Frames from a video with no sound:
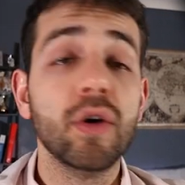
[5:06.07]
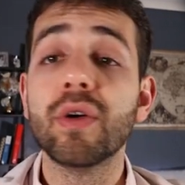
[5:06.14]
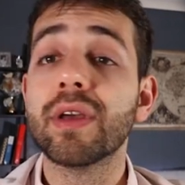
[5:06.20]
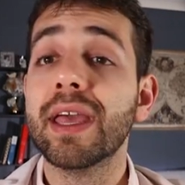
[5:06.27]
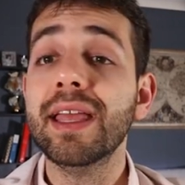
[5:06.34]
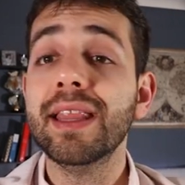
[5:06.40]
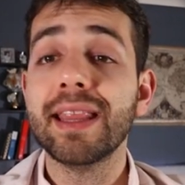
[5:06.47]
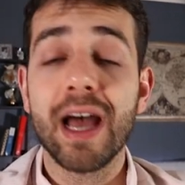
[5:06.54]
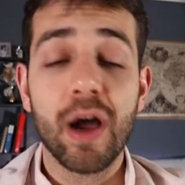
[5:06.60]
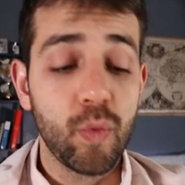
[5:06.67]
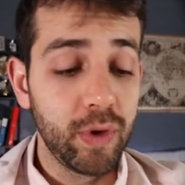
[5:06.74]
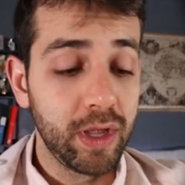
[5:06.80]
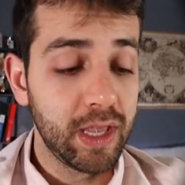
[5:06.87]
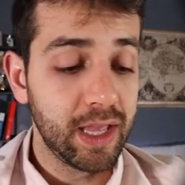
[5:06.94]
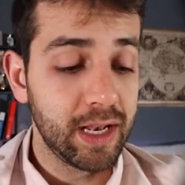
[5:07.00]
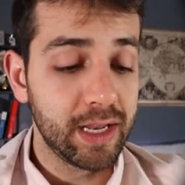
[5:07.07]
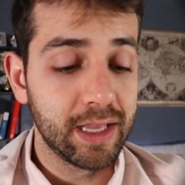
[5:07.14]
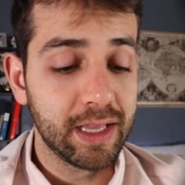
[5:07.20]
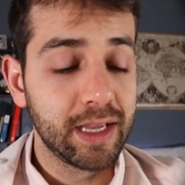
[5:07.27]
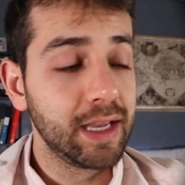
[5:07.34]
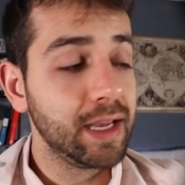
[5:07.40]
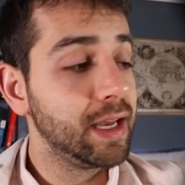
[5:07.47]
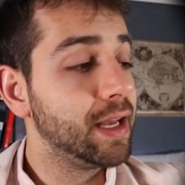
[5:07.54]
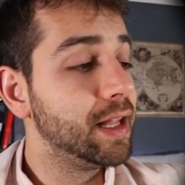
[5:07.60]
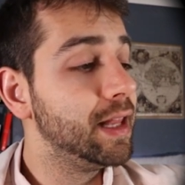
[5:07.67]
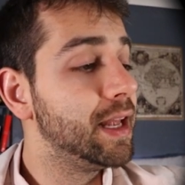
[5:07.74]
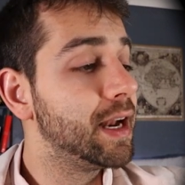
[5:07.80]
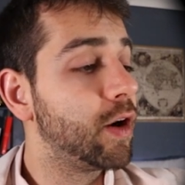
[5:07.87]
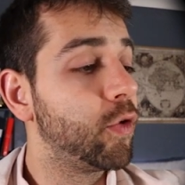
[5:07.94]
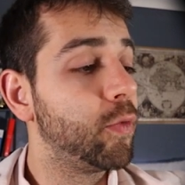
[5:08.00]
Okay, now we can
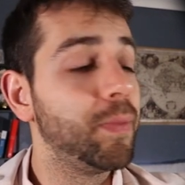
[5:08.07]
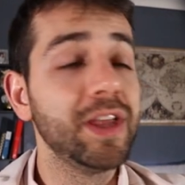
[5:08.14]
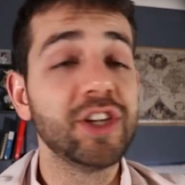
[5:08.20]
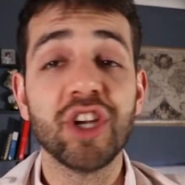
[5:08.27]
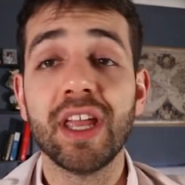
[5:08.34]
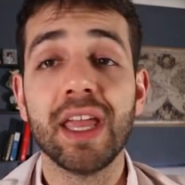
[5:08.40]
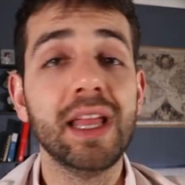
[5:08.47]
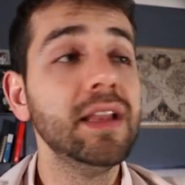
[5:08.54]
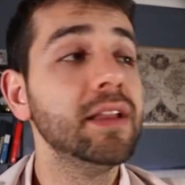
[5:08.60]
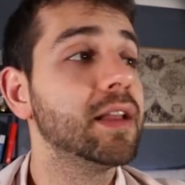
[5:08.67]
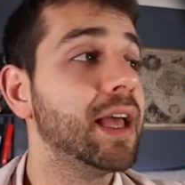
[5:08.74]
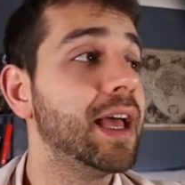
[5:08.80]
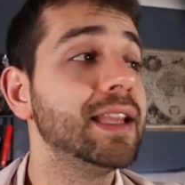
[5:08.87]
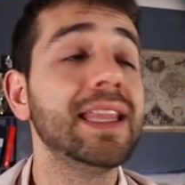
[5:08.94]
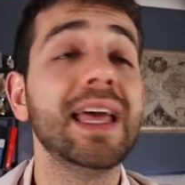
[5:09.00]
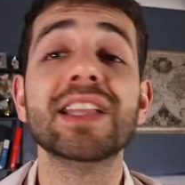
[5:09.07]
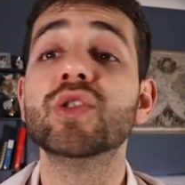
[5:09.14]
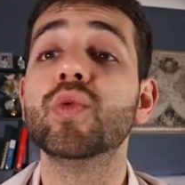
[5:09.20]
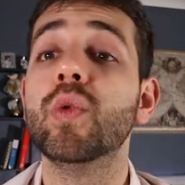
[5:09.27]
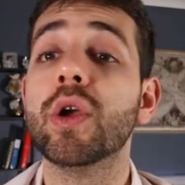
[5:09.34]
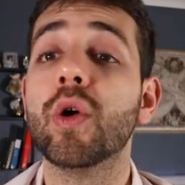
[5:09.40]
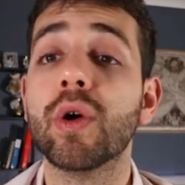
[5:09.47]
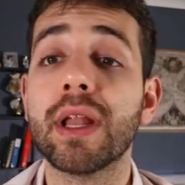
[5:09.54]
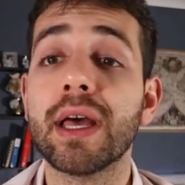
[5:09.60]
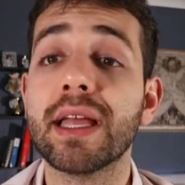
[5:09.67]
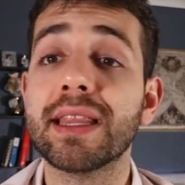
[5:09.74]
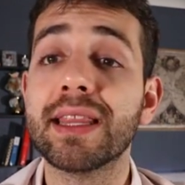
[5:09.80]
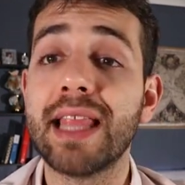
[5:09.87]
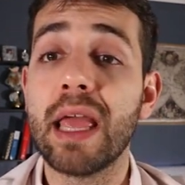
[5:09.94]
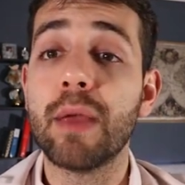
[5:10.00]
clear our page again, and that we're
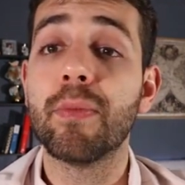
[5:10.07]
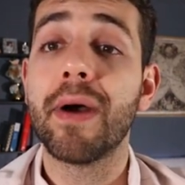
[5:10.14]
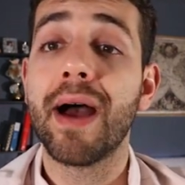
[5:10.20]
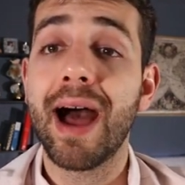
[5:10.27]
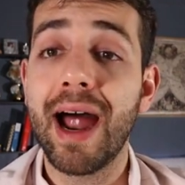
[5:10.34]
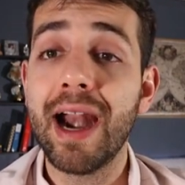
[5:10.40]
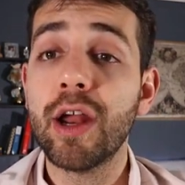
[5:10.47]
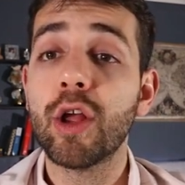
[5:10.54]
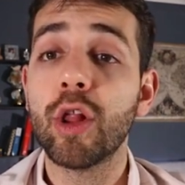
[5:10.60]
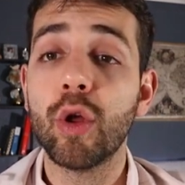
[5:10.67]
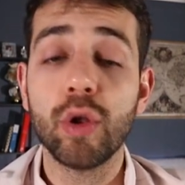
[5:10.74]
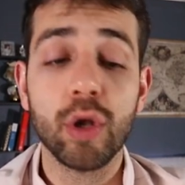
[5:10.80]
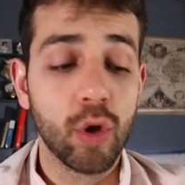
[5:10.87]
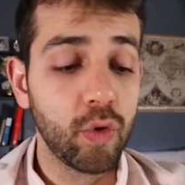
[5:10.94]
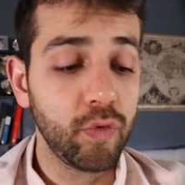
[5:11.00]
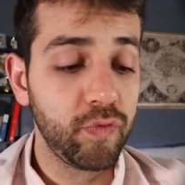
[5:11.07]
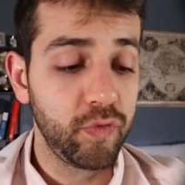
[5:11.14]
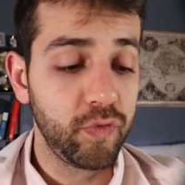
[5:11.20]
gonna type rclone